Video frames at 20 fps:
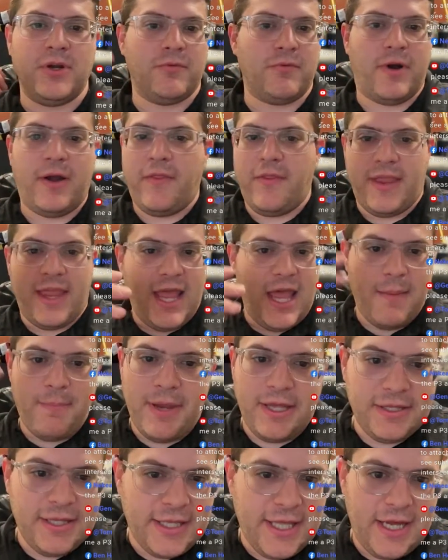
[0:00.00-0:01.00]
running the
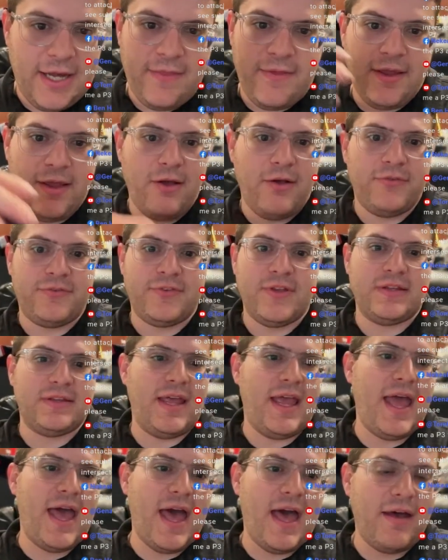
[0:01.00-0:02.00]
campaign like anything else that
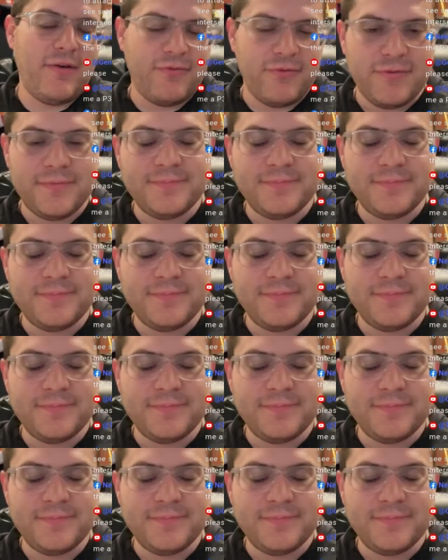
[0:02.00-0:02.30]
they have.